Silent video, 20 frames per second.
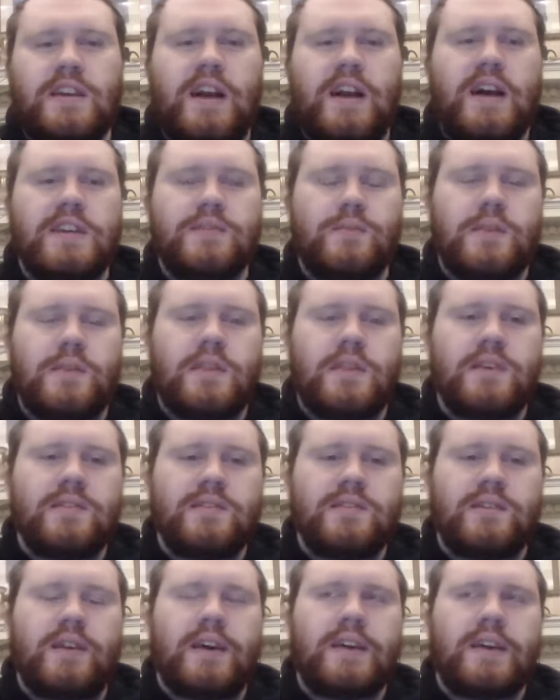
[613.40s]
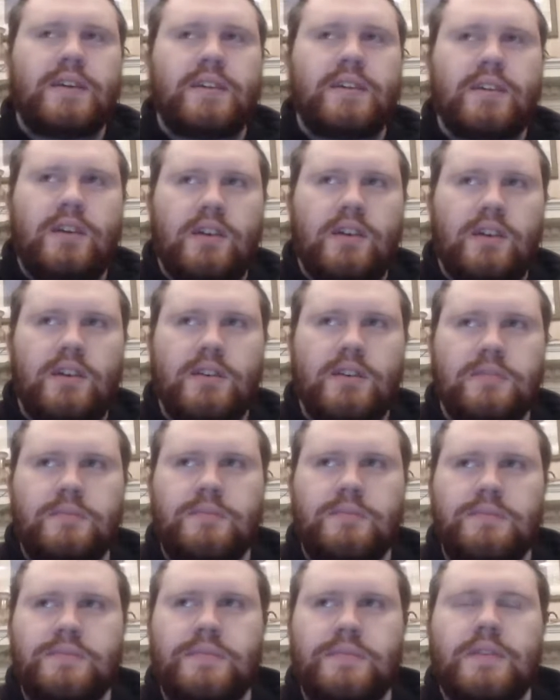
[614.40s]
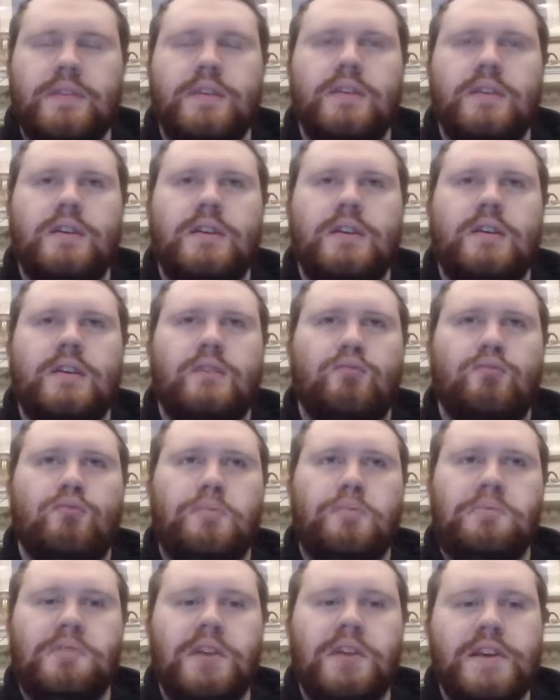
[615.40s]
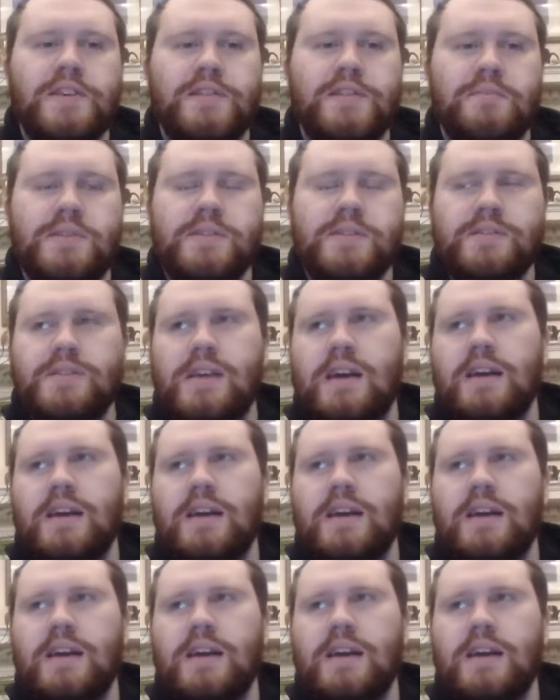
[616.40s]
he has with his like replacement